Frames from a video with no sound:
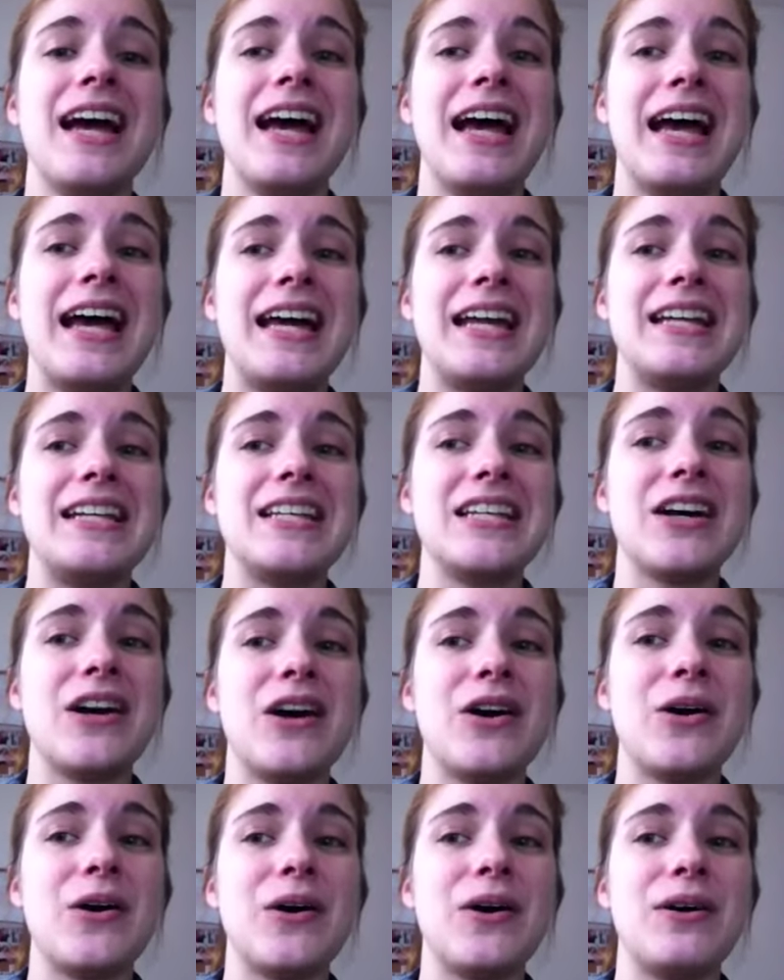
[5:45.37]
and
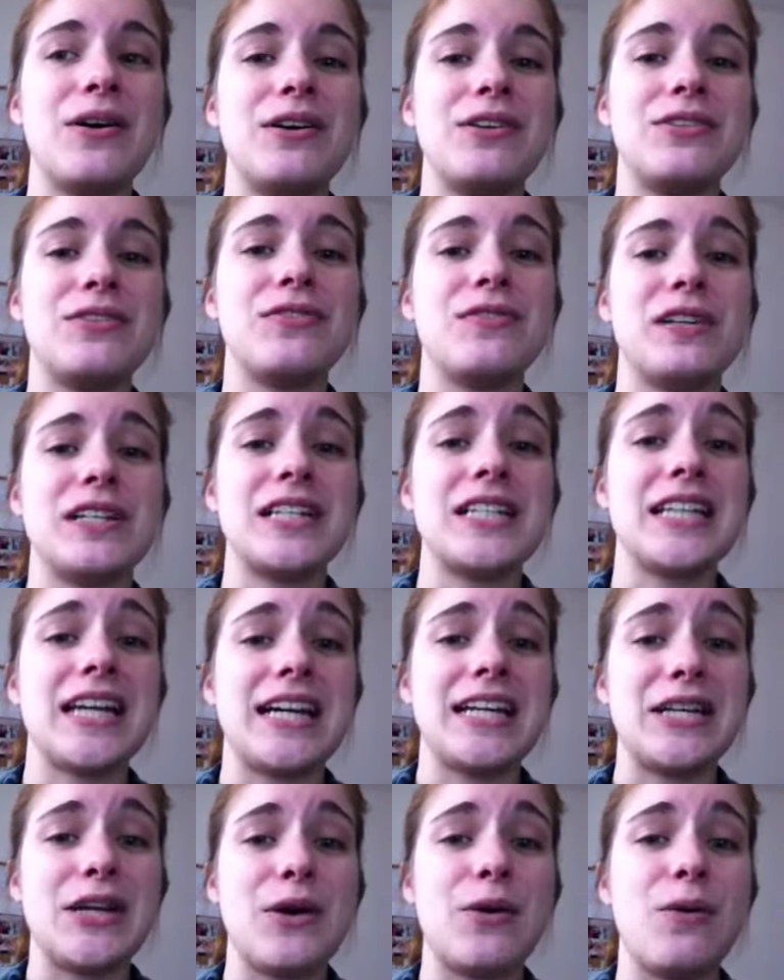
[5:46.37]
as far as
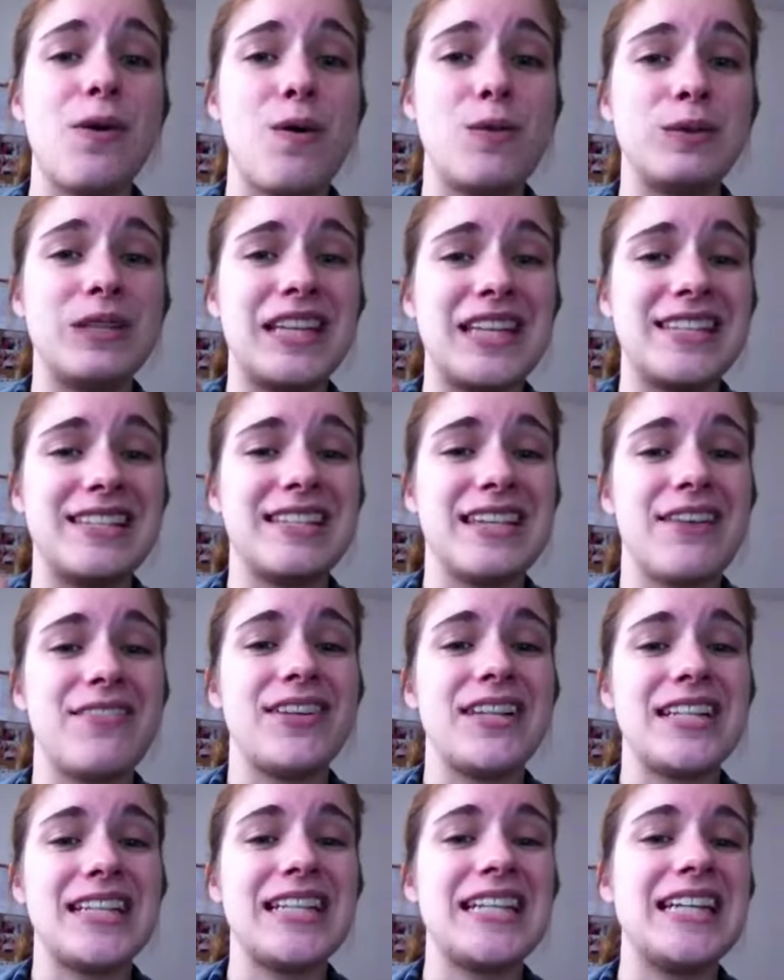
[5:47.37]
I know, only
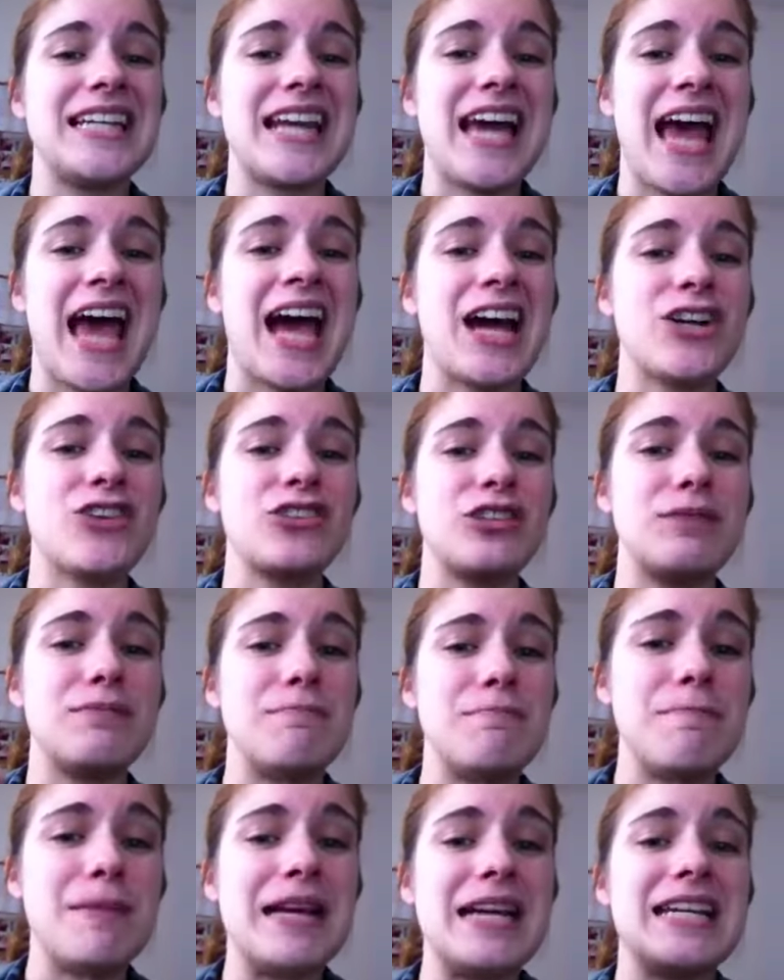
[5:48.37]
17 actually
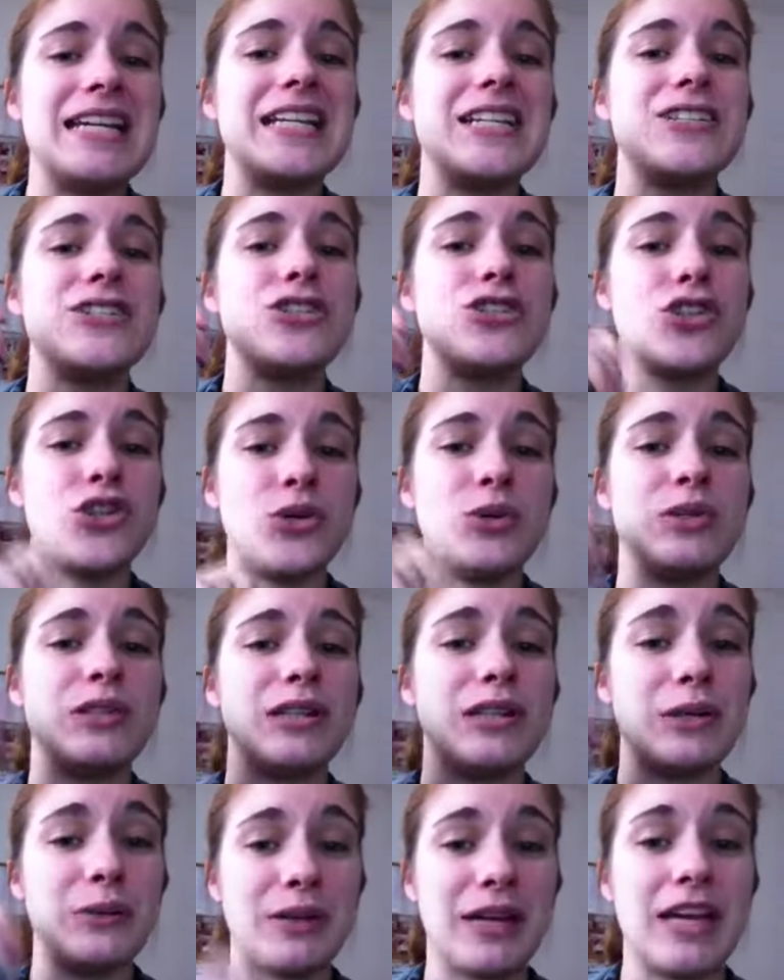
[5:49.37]
made it to the
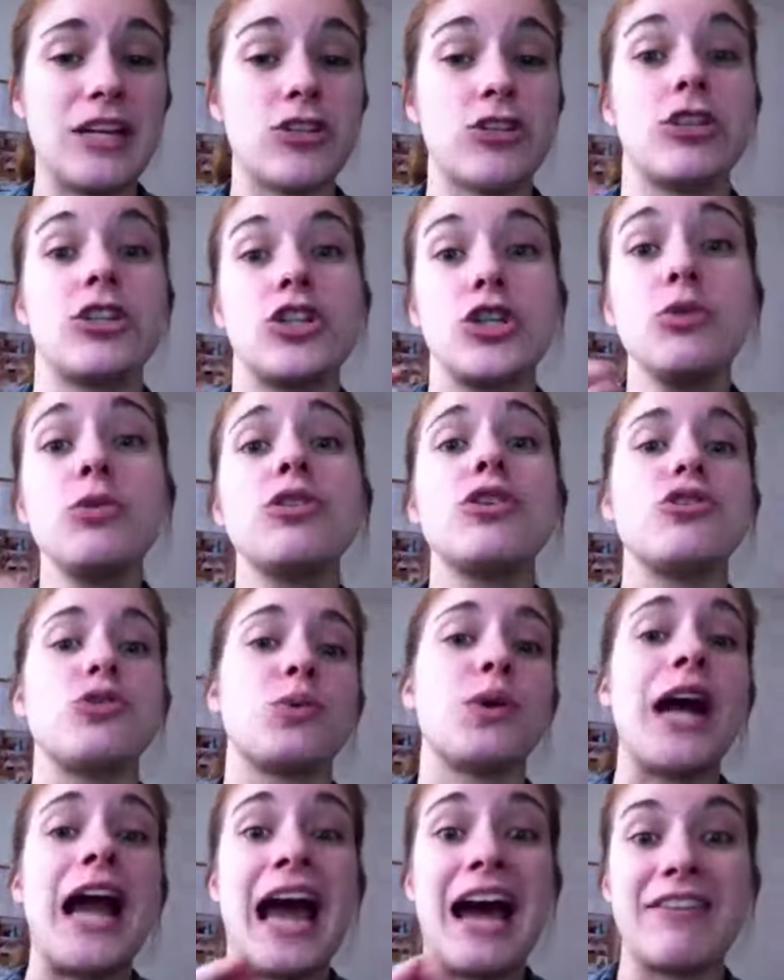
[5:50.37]
location, and 2 of those
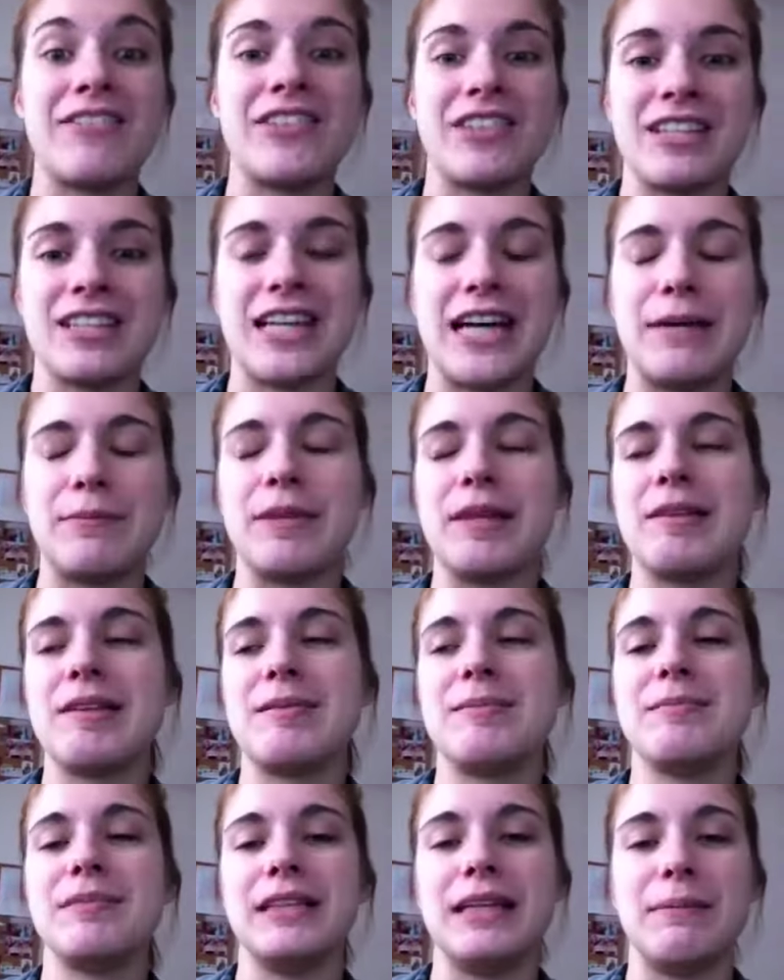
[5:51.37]
were after the time
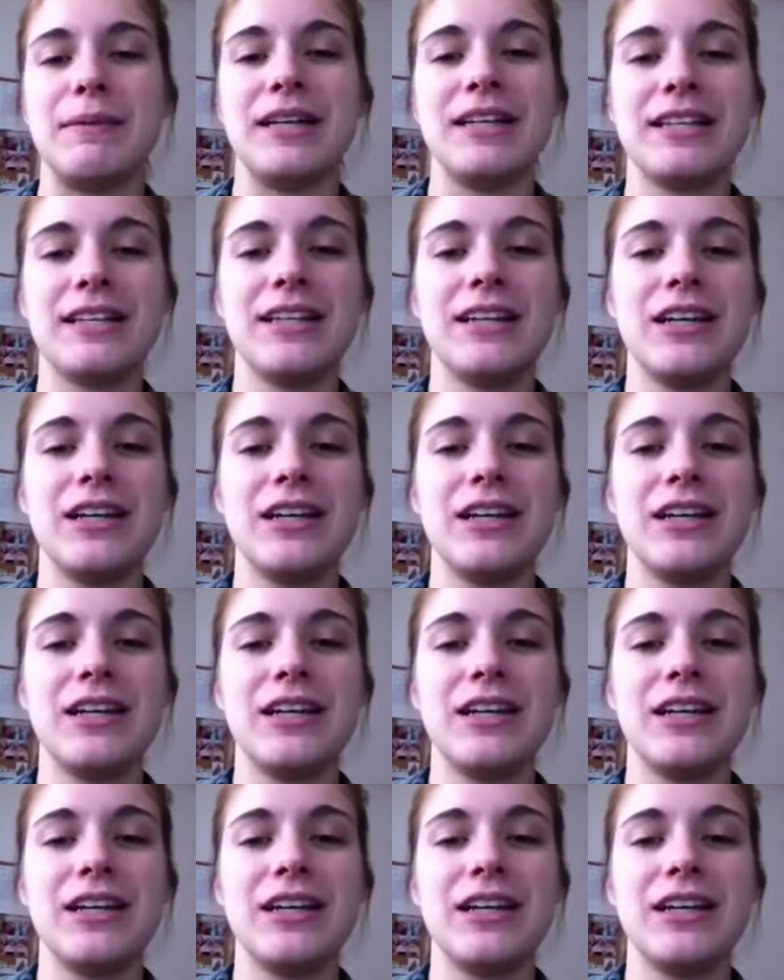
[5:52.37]
limit.